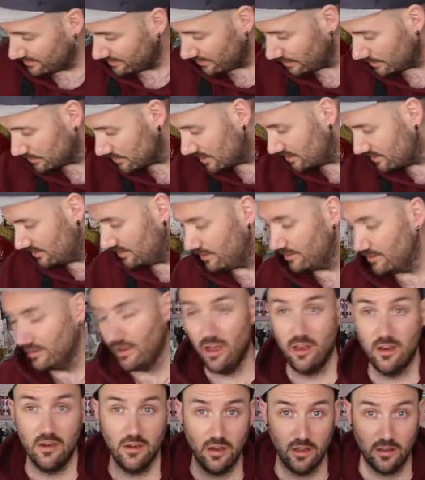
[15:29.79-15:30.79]
So I'm going to use
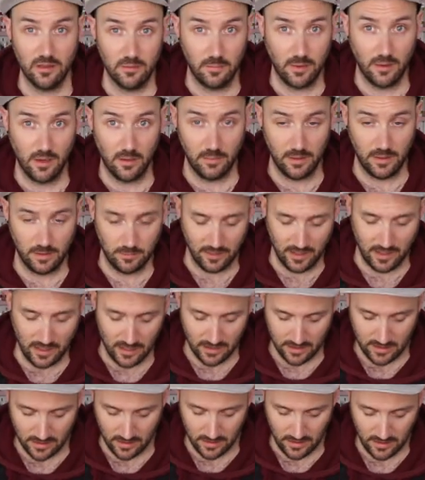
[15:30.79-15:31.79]
another piping
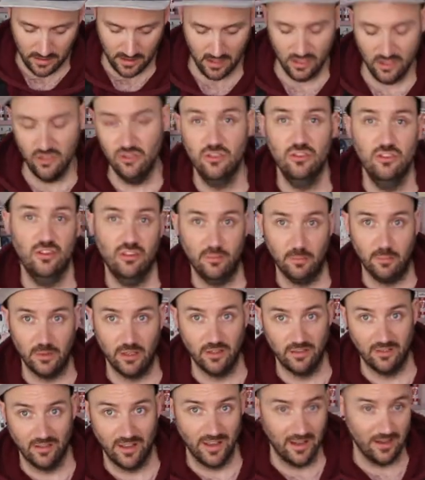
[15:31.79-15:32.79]
bag just
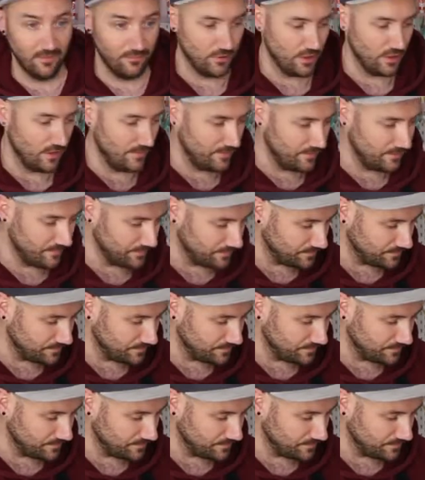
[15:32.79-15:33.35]
because I have them.